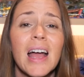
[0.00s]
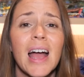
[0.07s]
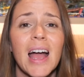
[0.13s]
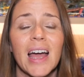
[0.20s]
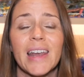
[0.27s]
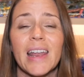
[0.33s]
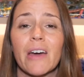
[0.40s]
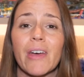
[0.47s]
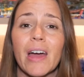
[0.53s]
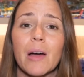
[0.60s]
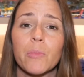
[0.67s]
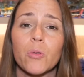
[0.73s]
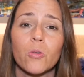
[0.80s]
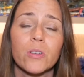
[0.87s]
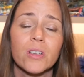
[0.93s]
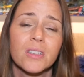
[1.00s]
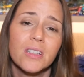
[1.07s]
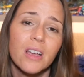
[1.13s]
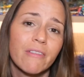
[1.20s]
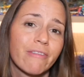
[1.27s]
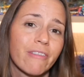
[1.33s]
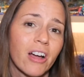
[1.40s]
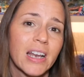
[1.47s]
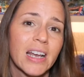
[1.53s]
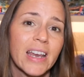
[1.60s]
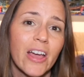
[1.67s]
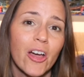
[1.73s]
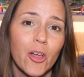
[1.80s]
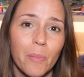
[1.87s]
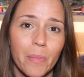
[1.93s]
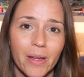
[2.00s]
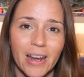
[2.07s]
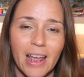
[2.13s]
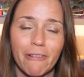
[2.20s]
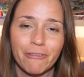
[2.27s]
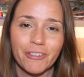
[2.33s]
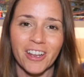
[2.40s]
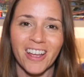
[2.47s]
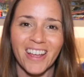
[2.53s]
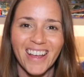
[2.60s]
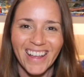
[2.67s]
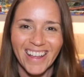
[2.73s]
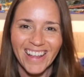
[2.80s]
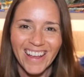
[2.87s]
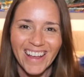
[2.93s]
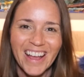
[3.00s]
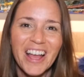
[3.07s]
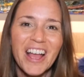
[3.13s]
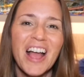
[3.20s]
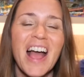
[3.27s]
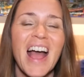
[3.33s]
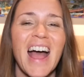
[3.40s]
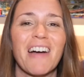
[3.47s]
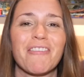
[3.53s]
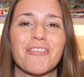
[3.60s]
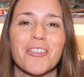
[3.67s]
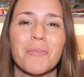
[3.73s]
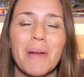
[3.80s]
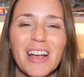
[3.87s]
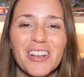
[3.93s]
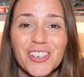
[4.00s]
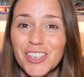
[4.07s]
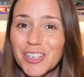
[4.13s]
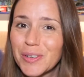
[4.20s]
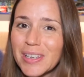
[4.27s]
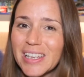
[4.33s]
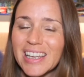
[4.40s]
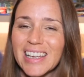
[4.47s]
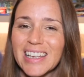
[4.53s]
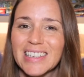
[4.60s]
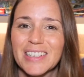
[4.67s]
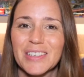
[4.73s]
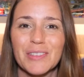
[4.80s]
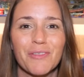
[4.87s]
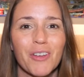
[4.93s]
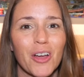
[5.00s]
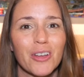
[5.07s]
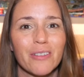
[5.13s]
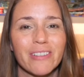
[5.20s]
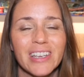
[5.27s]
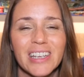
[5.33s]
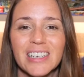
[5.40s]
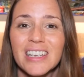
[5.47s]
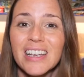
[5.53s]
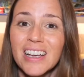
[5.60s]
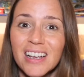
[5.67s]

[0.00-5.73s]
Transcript: And now that our borders are finally open after about 2 years because of COVID,